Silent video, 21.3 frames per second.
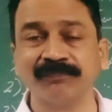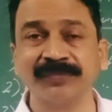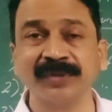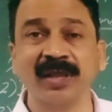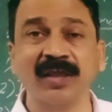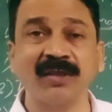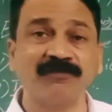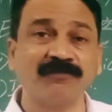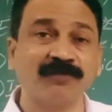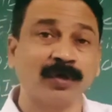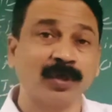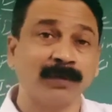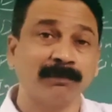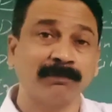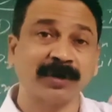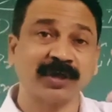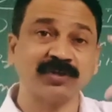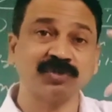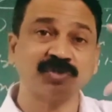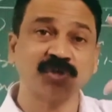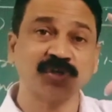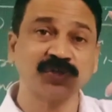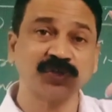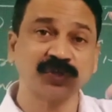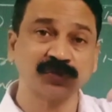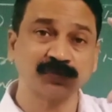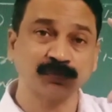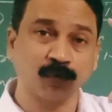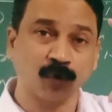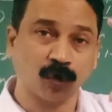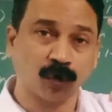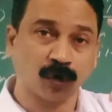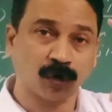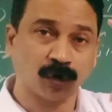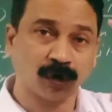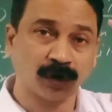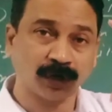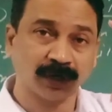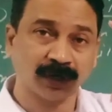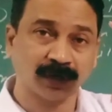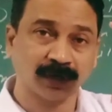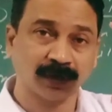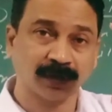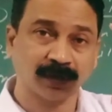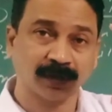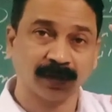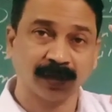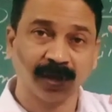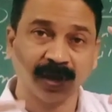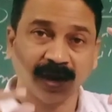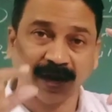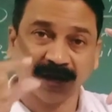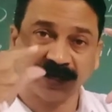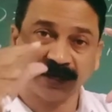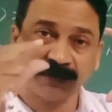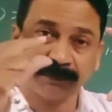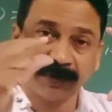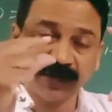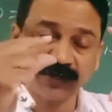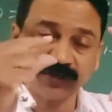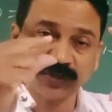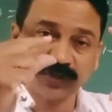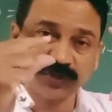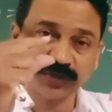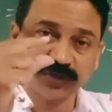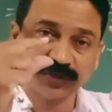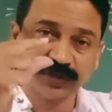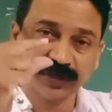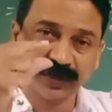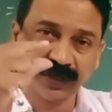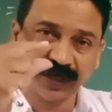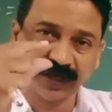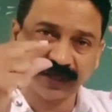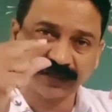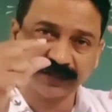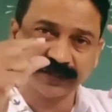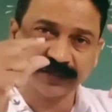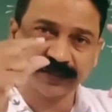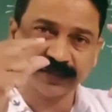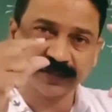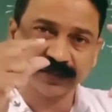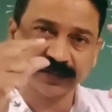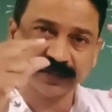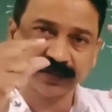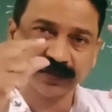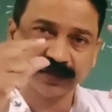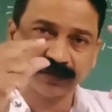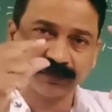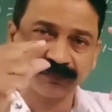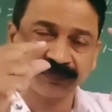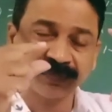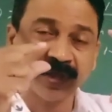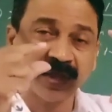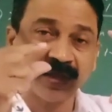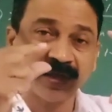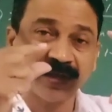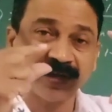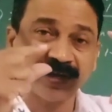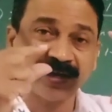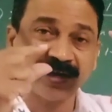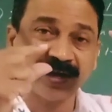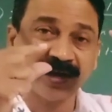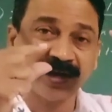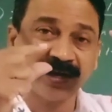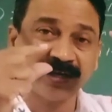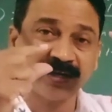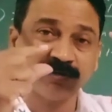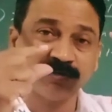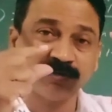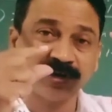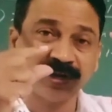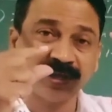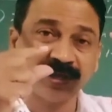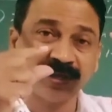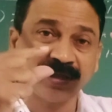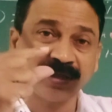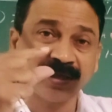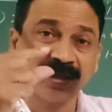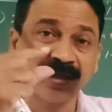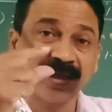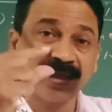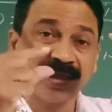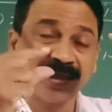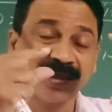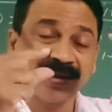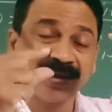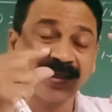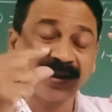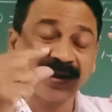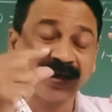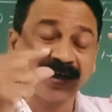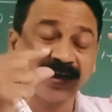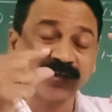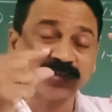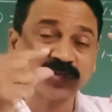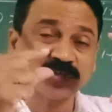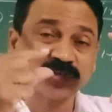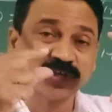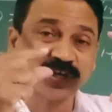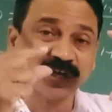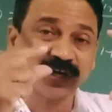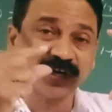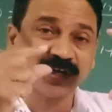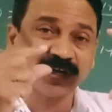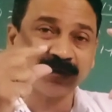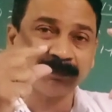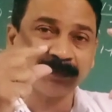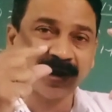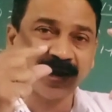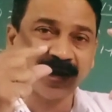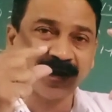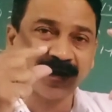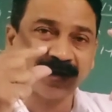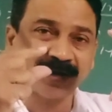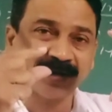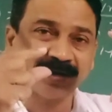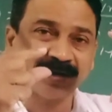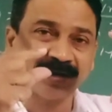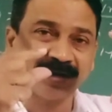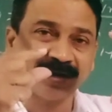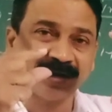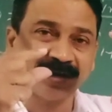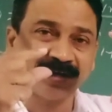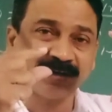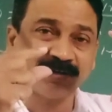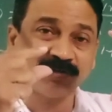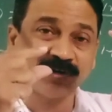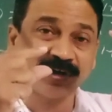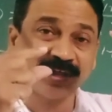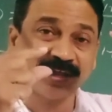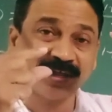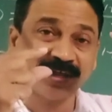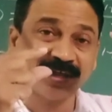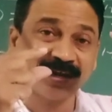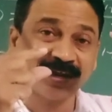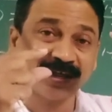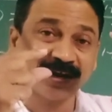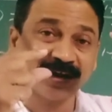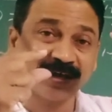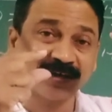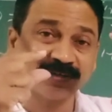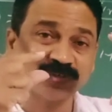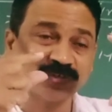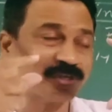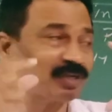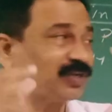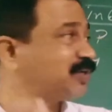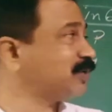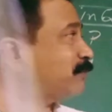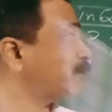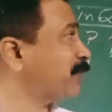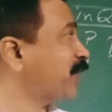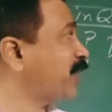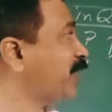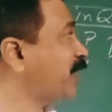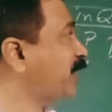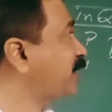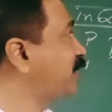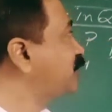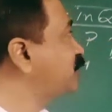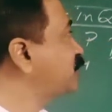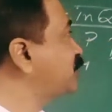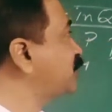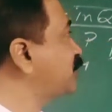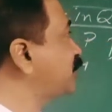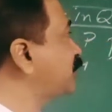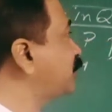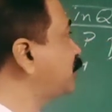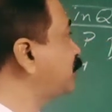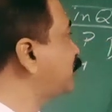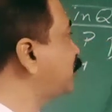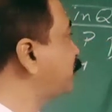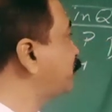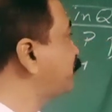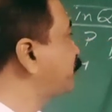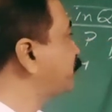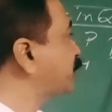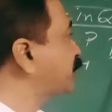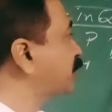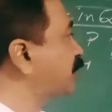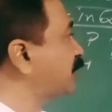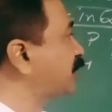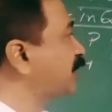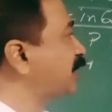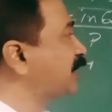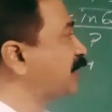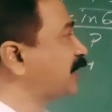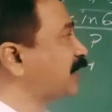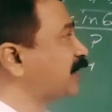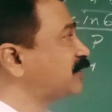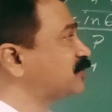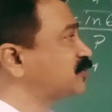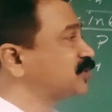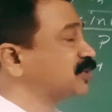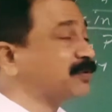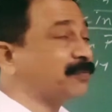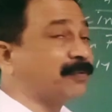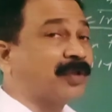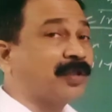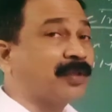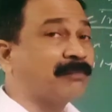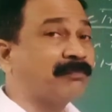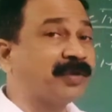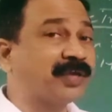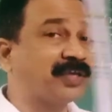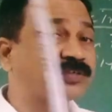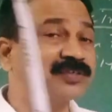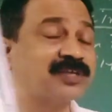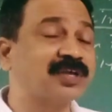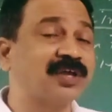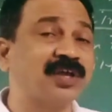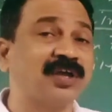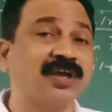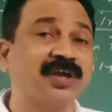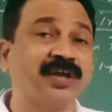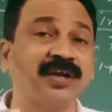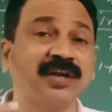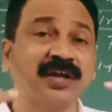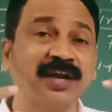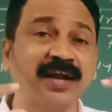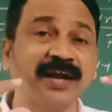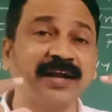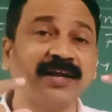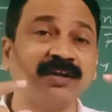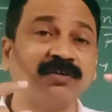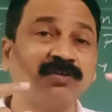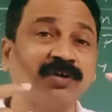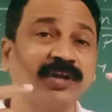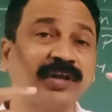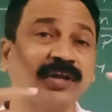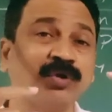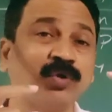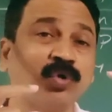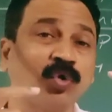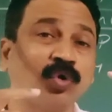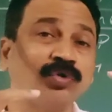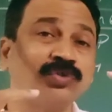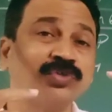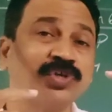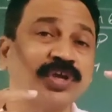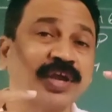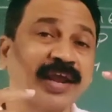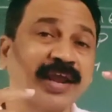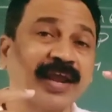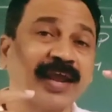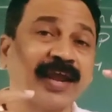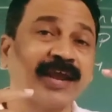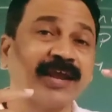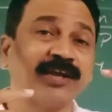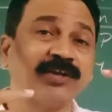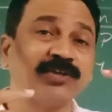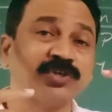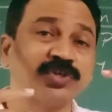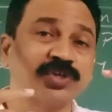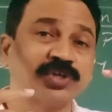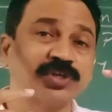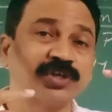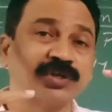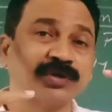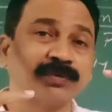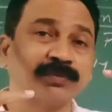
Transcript: If price change is more and demand change is less, relatively inelastic demand. Relatively inelastic demand. See here, inelastic means relatively no change.